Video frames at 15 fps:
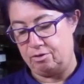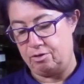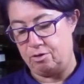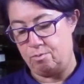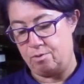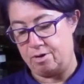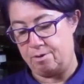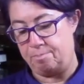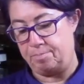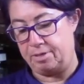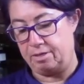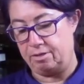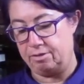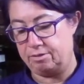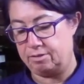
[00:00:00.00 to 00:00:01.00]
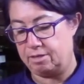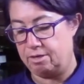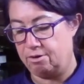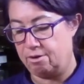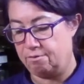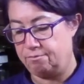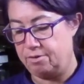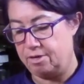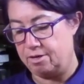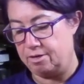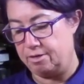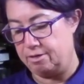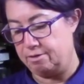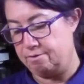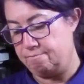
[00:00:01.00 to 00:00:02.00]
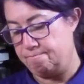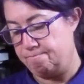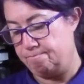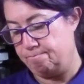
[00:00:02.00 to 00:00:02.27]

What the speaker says: You want to peel the skin off the onion.